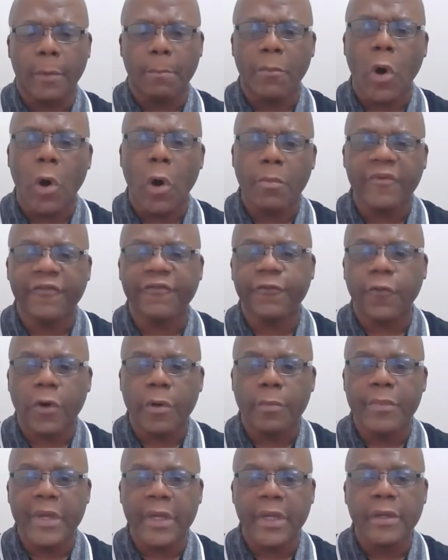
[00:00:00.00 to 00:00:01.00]
moment for
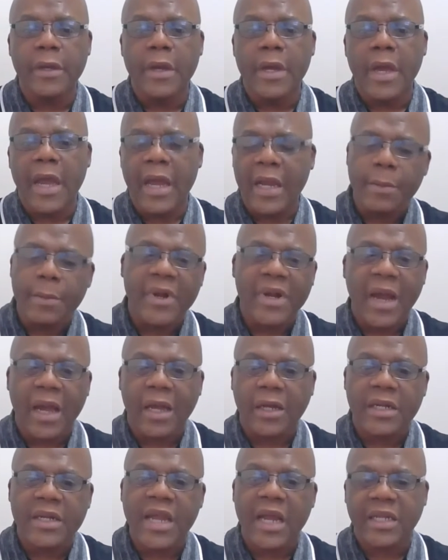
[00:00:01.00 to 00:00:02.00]
me. And him and I
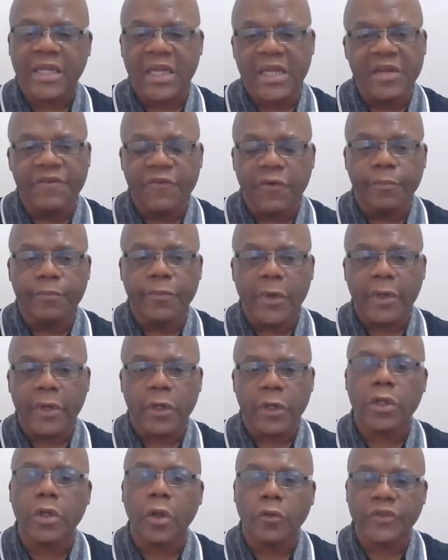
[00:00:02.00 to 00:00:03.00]
connected even
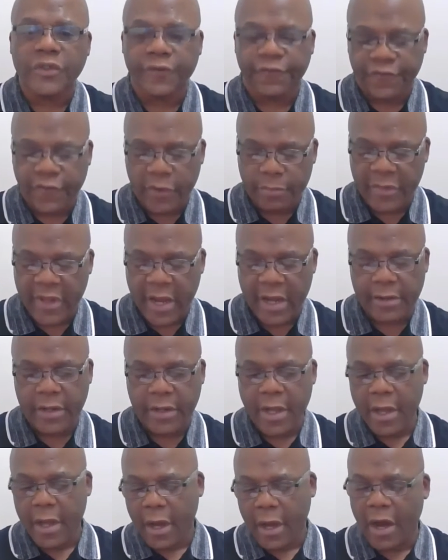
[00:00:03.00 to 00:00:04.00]
closer from that.
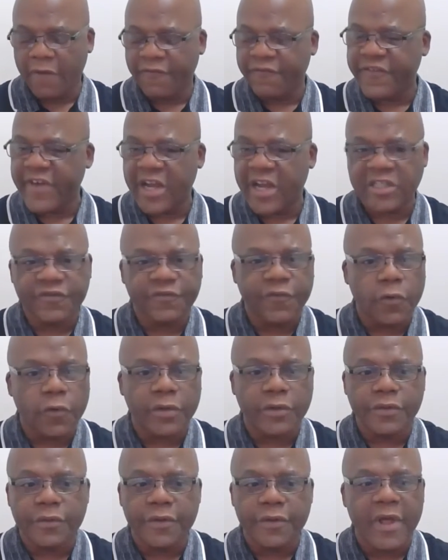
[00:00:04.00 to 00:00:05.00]
Fast
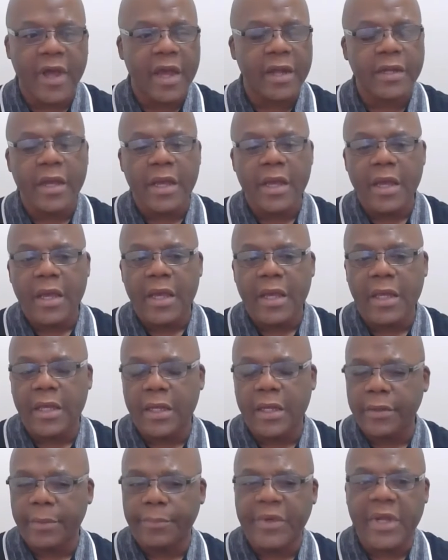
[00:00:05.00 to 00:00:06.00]
forward to that, he
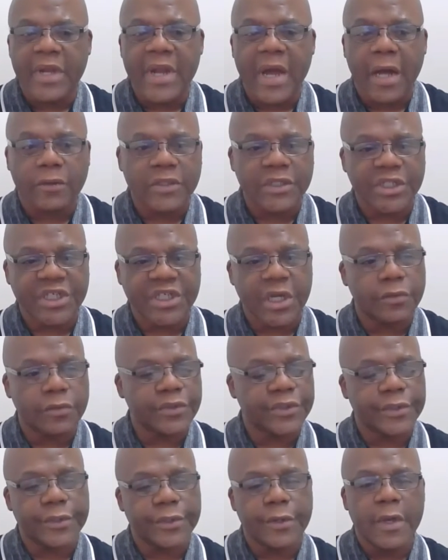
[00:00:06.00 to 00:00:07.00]
ended up getting out the
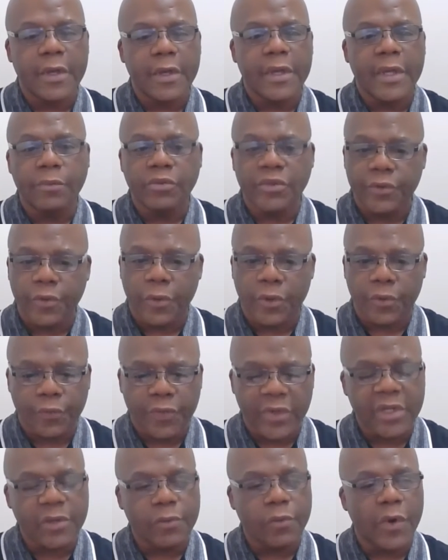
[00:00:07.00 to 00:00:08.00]
shelter. He was doing
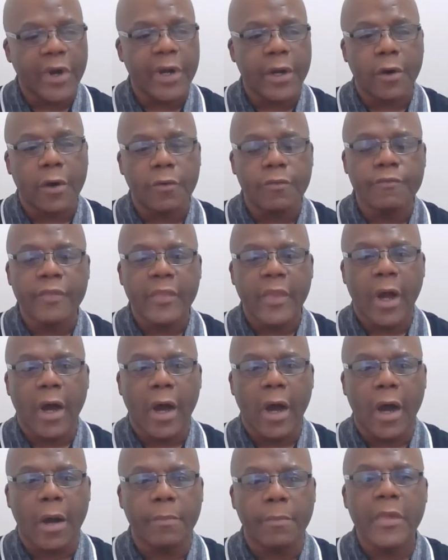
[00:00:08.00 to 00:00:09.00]
really well.
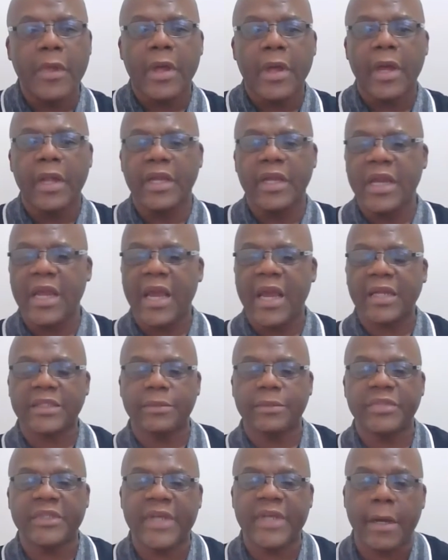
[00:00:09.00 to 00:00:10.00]
And then he had
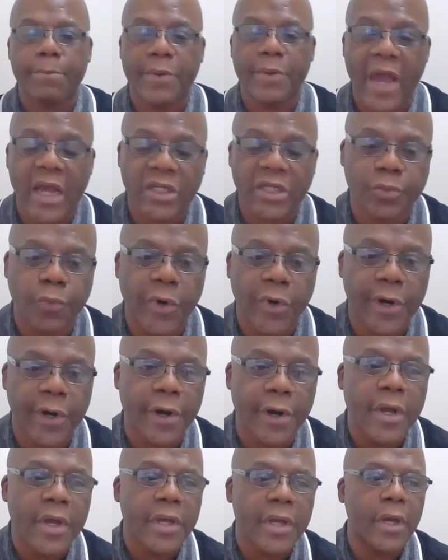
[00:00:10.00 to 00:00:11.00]
some setbacks
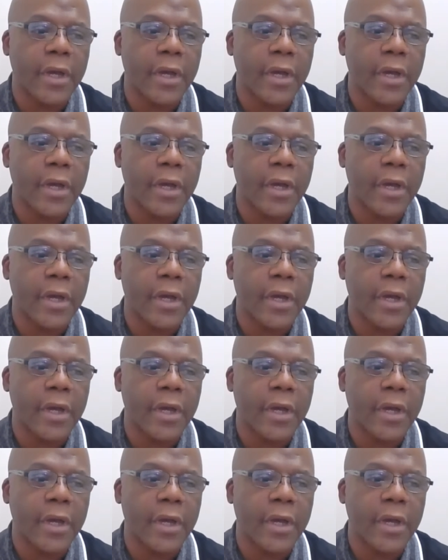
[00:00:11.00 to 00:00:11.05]
where